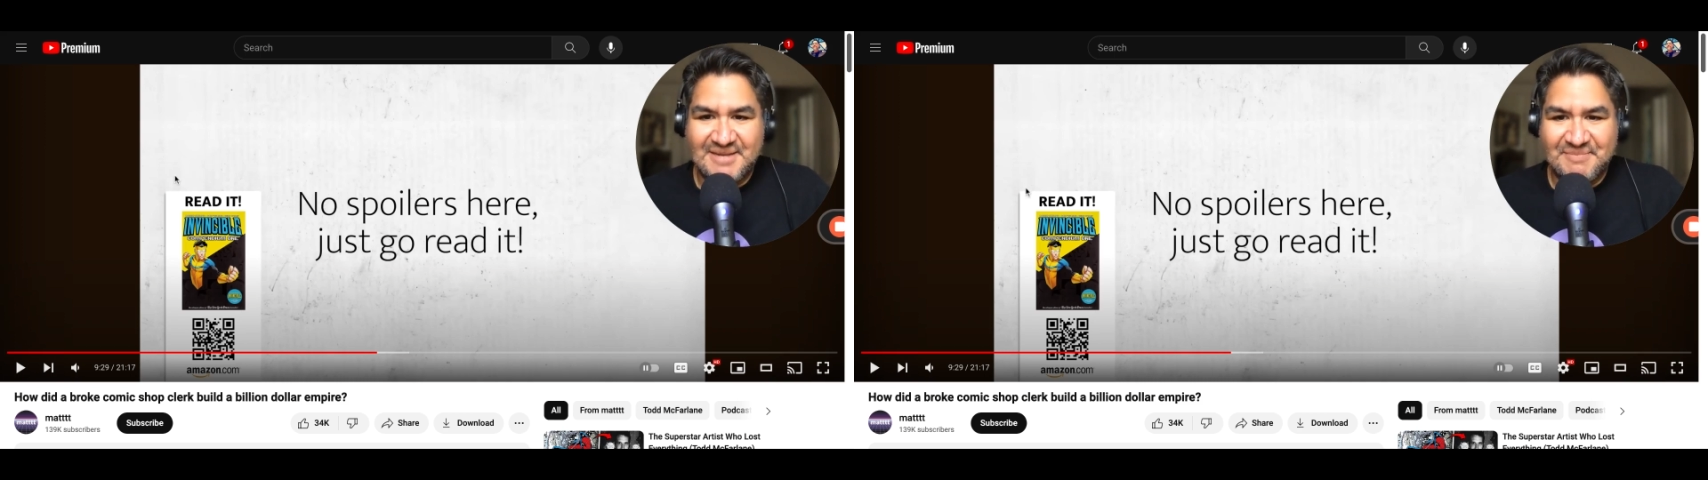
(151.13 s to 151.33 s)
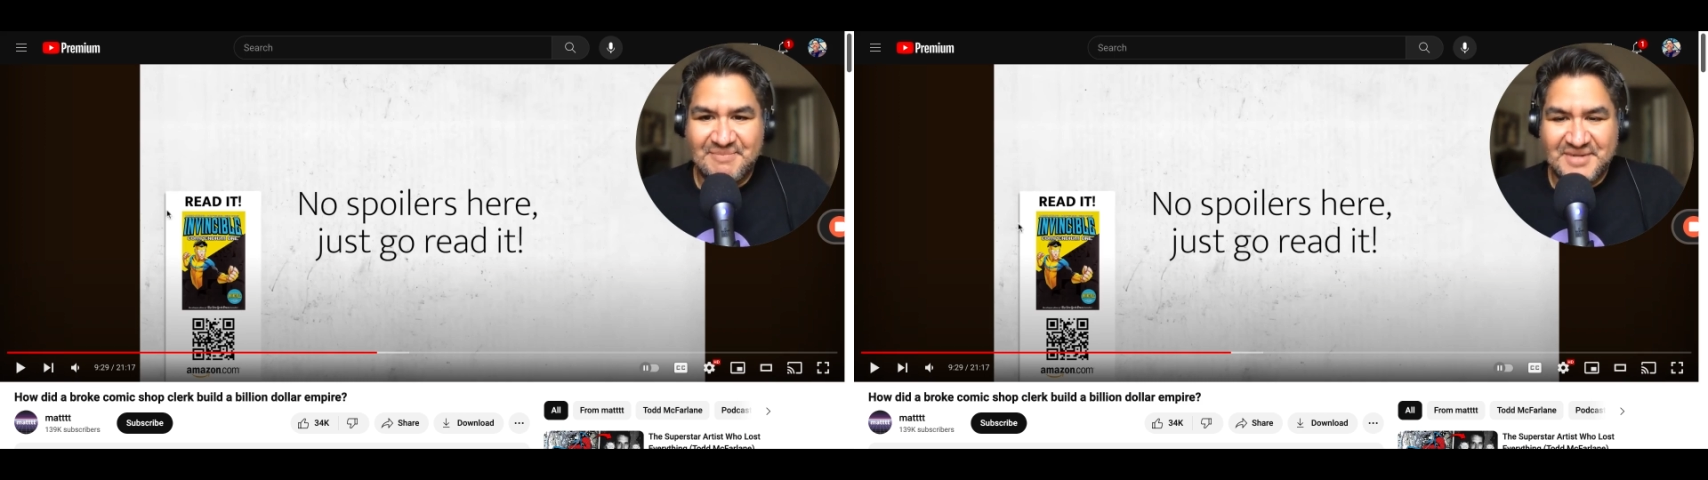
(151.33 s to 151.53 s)

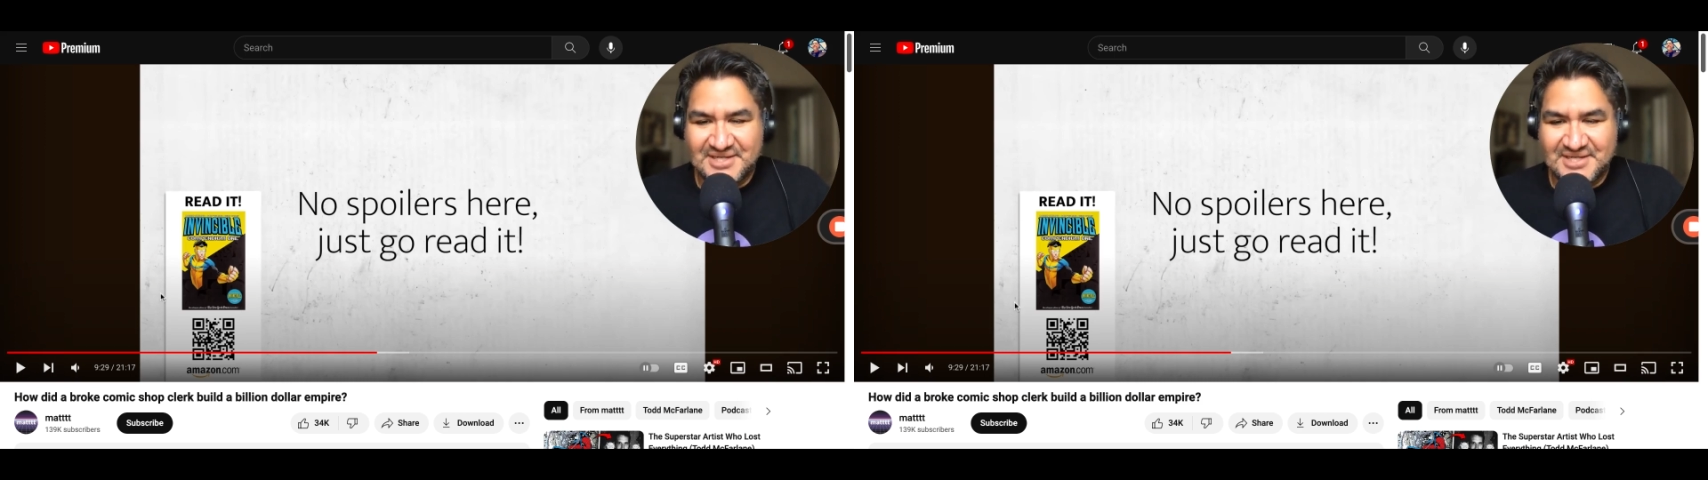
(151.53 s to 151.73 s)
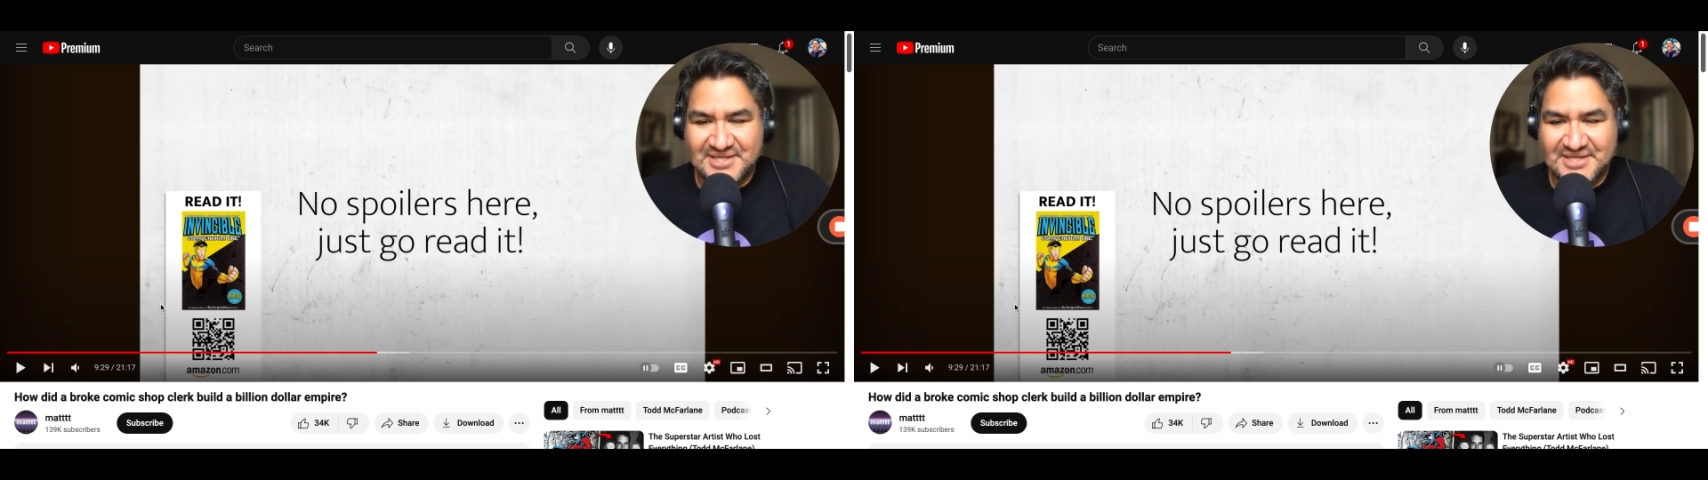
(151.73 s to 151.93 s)
has
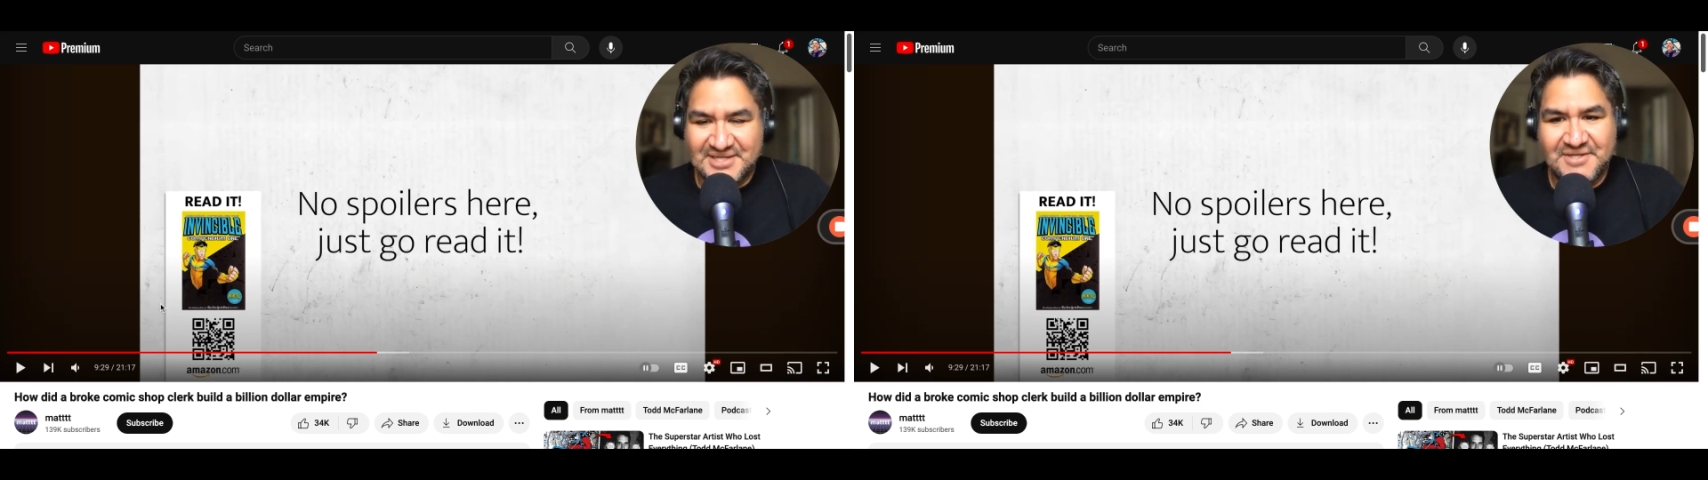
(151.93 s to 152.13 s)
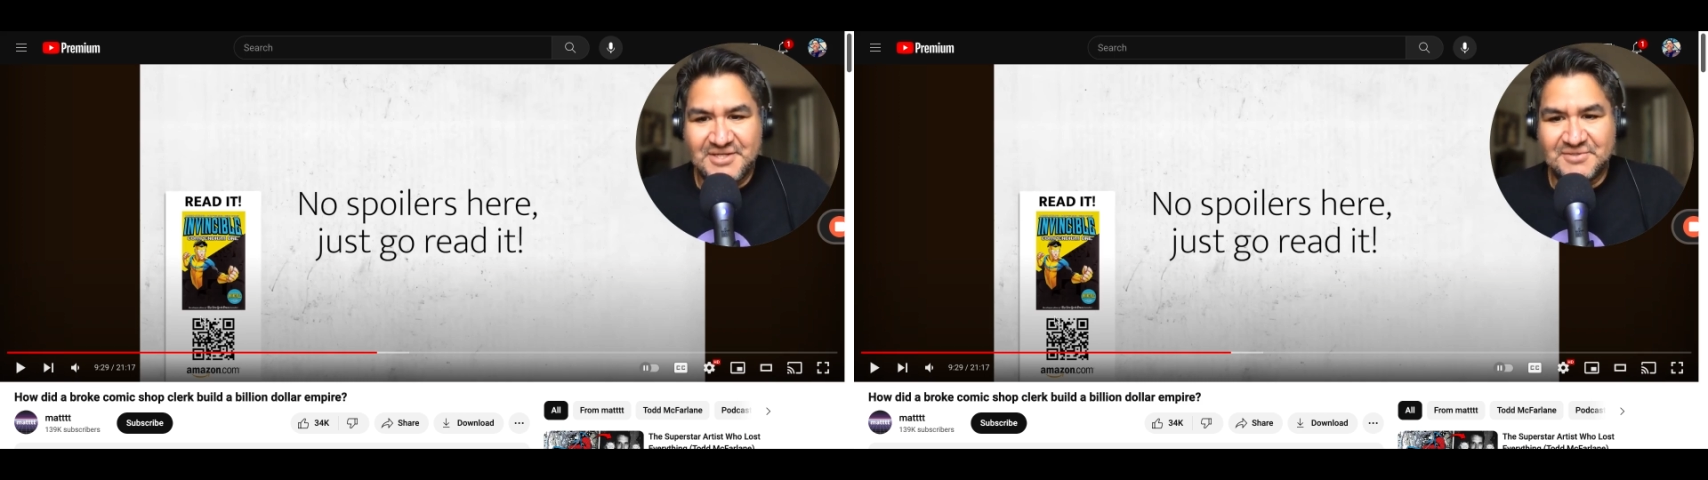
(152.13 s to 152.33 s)
on
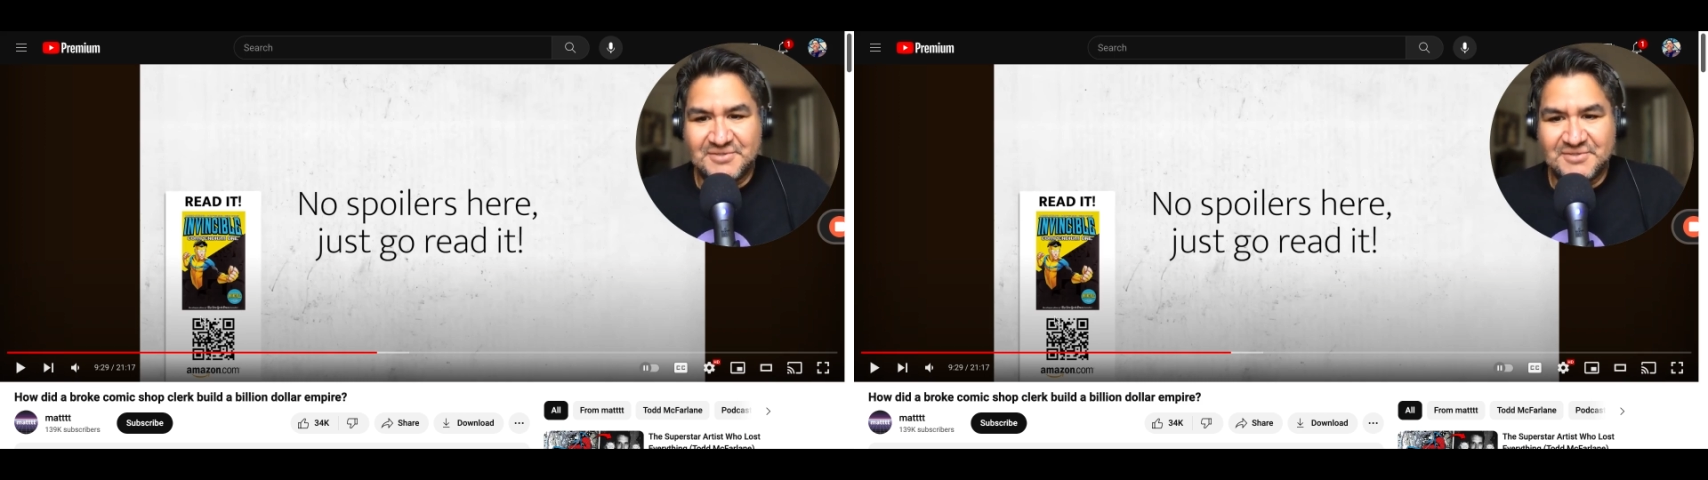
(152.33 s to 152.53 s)
videos.